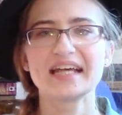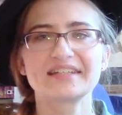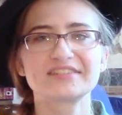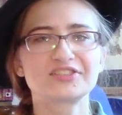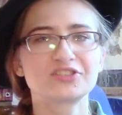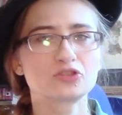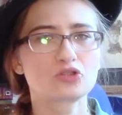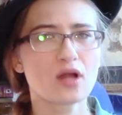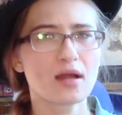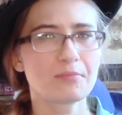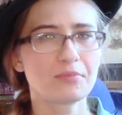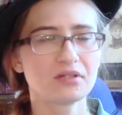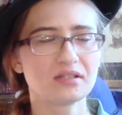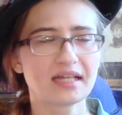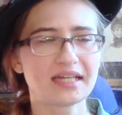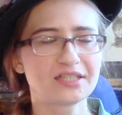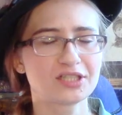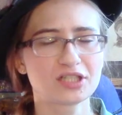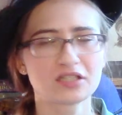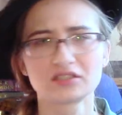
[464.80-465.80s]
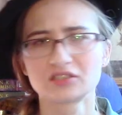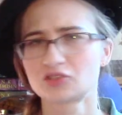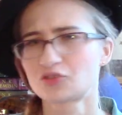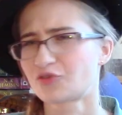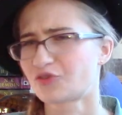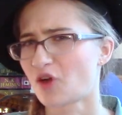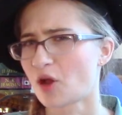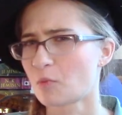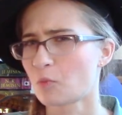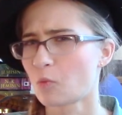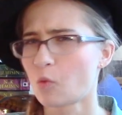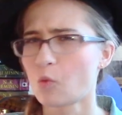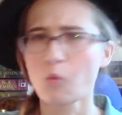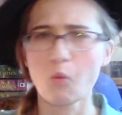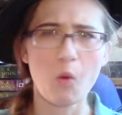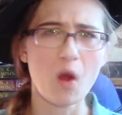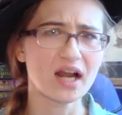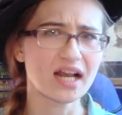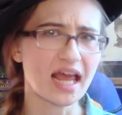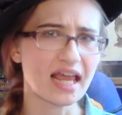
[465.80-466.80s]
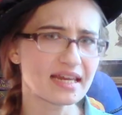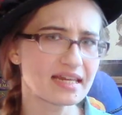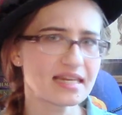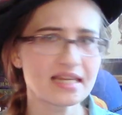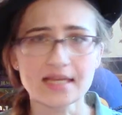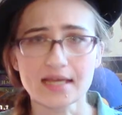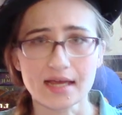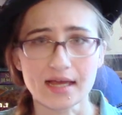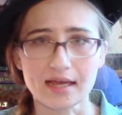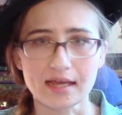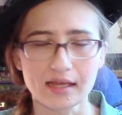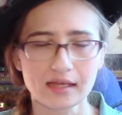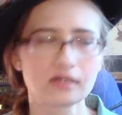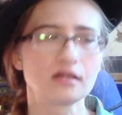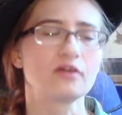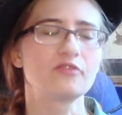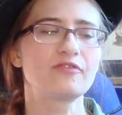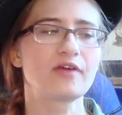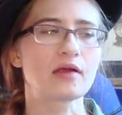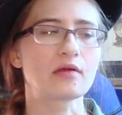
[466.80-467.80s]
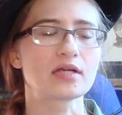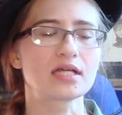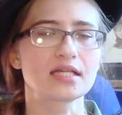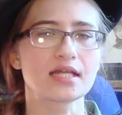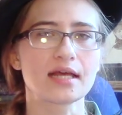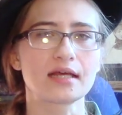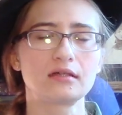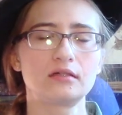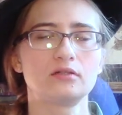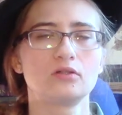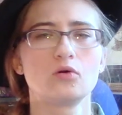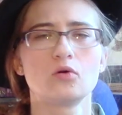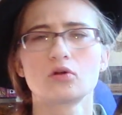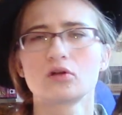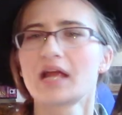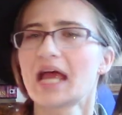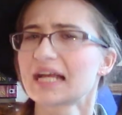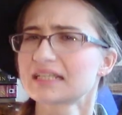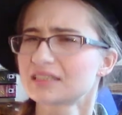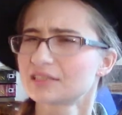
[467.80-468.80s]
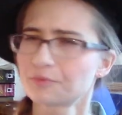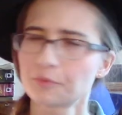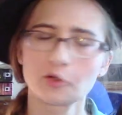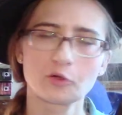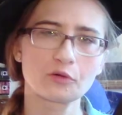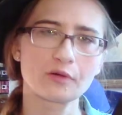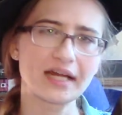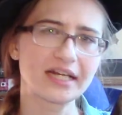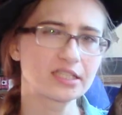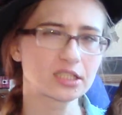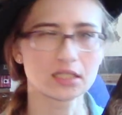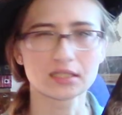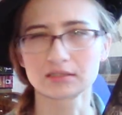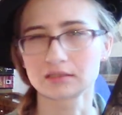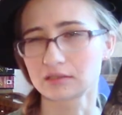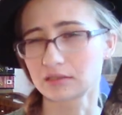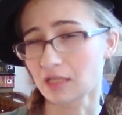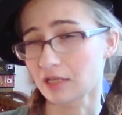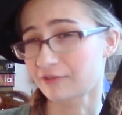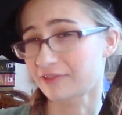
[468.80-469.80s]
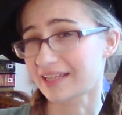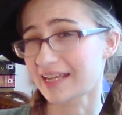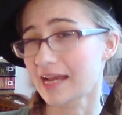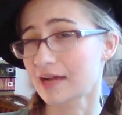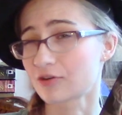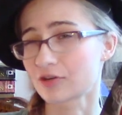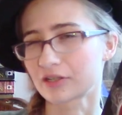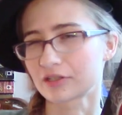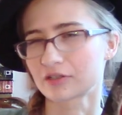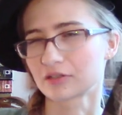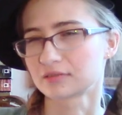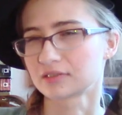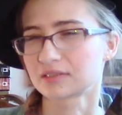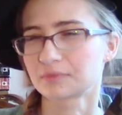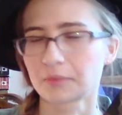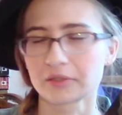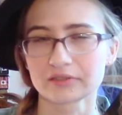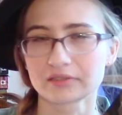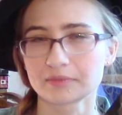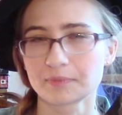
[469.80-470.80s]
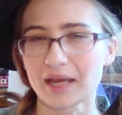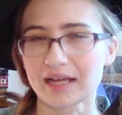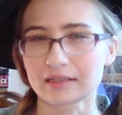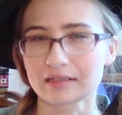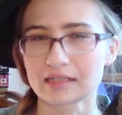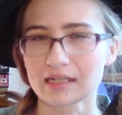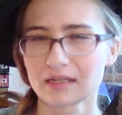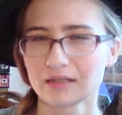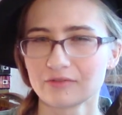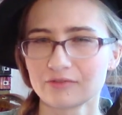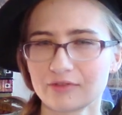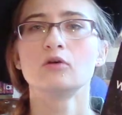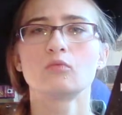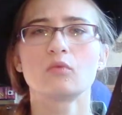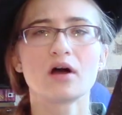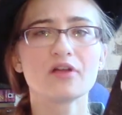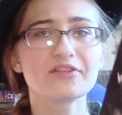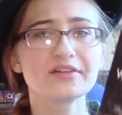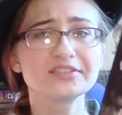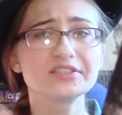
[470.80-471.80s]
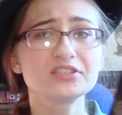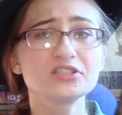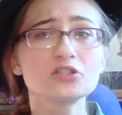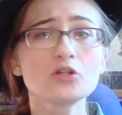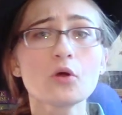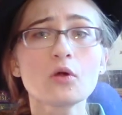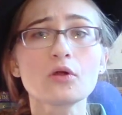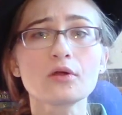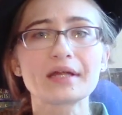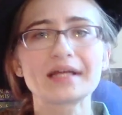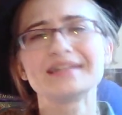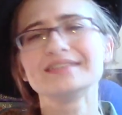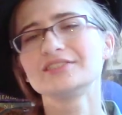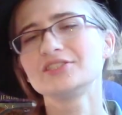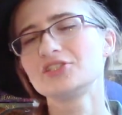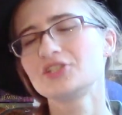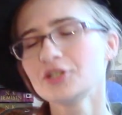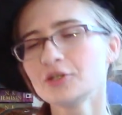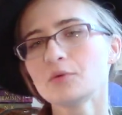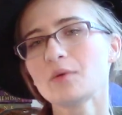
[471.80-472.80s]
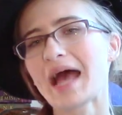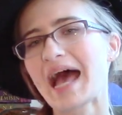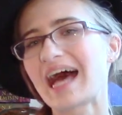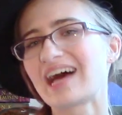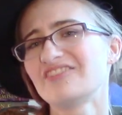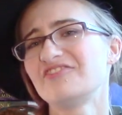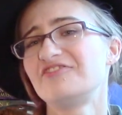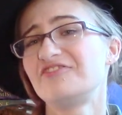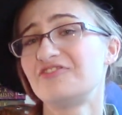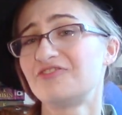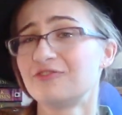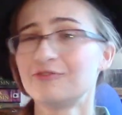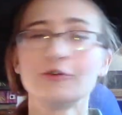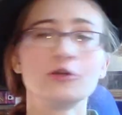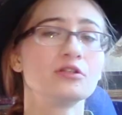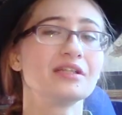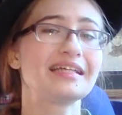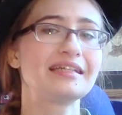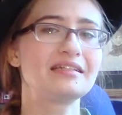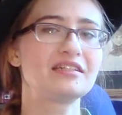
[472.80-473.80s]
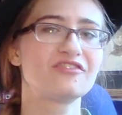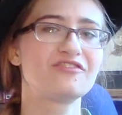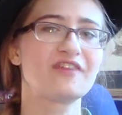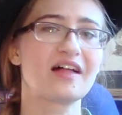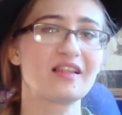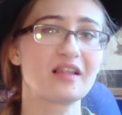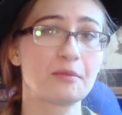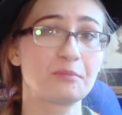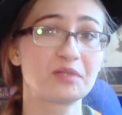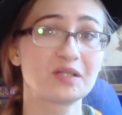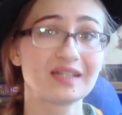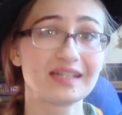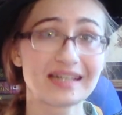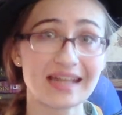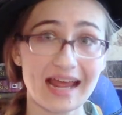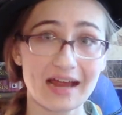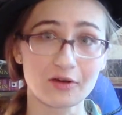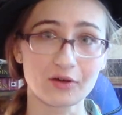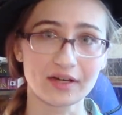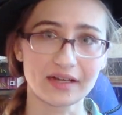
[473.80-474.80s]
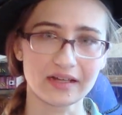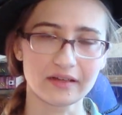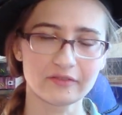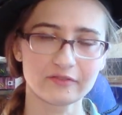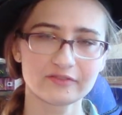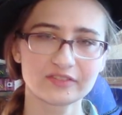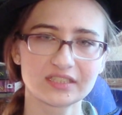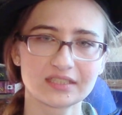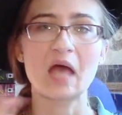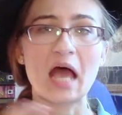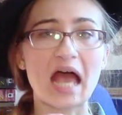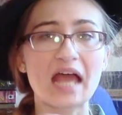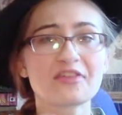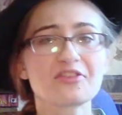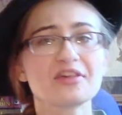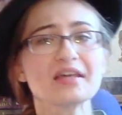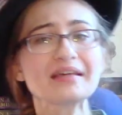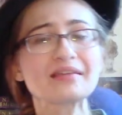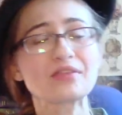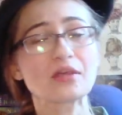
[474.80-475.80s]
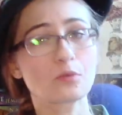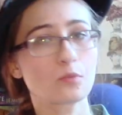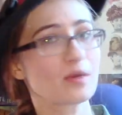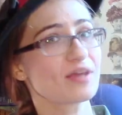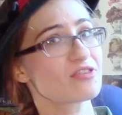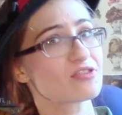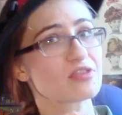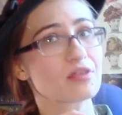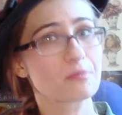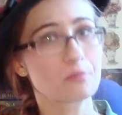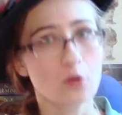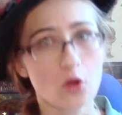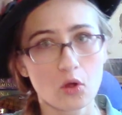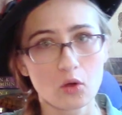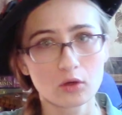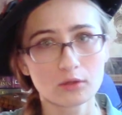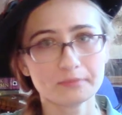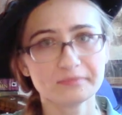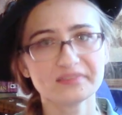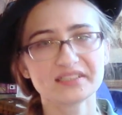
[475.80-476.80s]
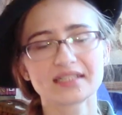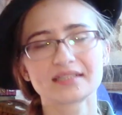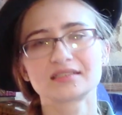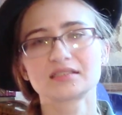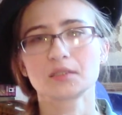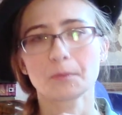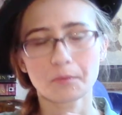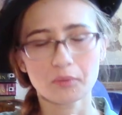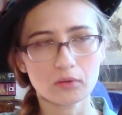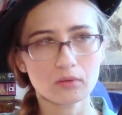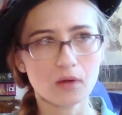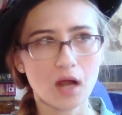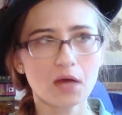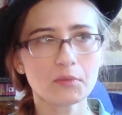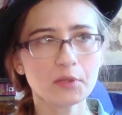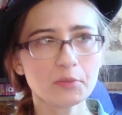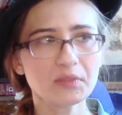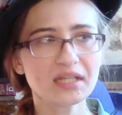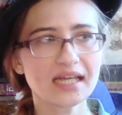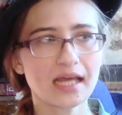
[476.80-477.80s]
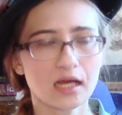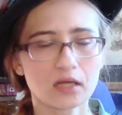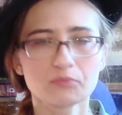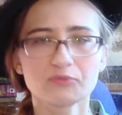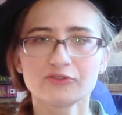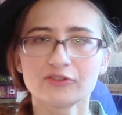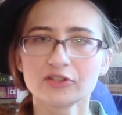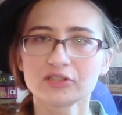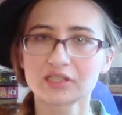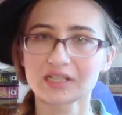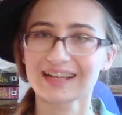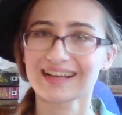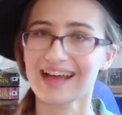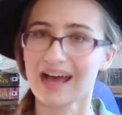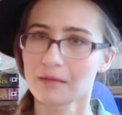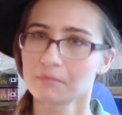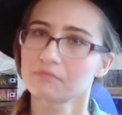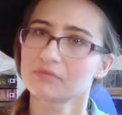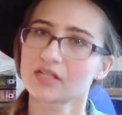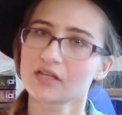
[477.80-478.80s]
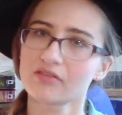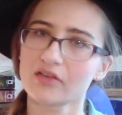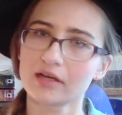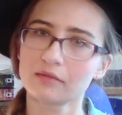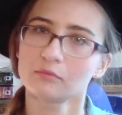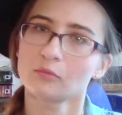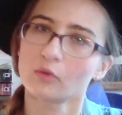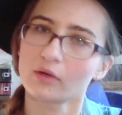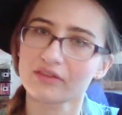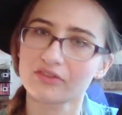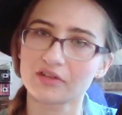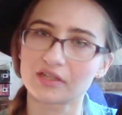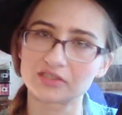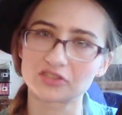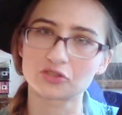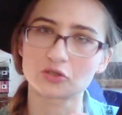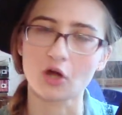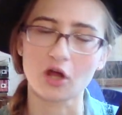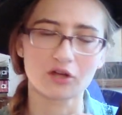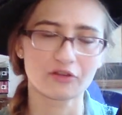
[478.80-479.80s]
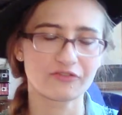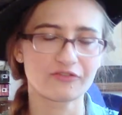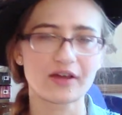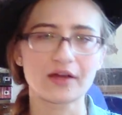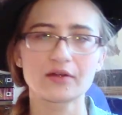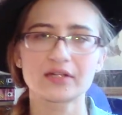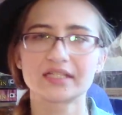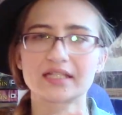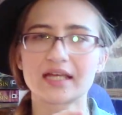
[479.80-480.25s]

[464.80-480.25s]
extrapolations from one idea in a fairy tale, or explorations of a character's perspective, while the stories do have fully developed narratives. I think that with the poems, it's probably helpful to come to them with a strong fairy